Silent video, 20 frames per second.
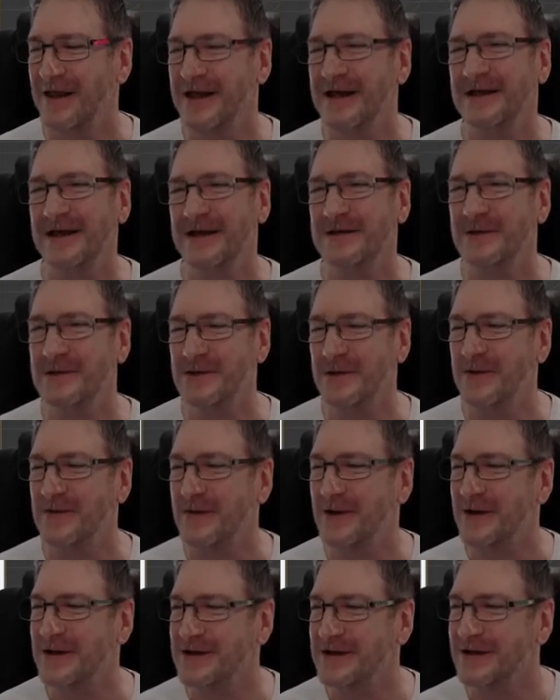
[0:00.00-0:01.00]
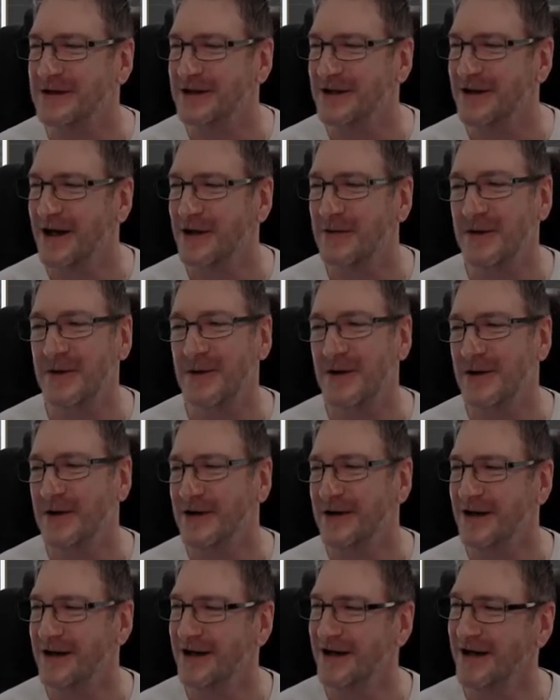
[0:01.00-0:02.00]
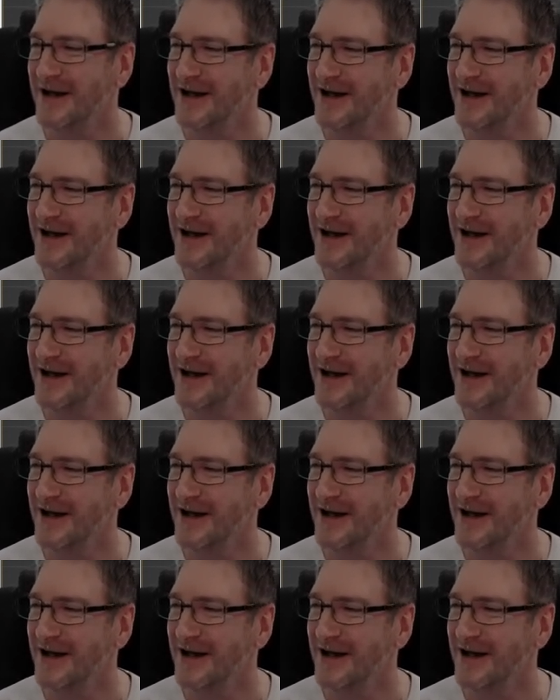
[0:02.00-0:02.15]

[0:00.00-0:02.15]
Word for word: I think that's what you're referring to. I could be wrong.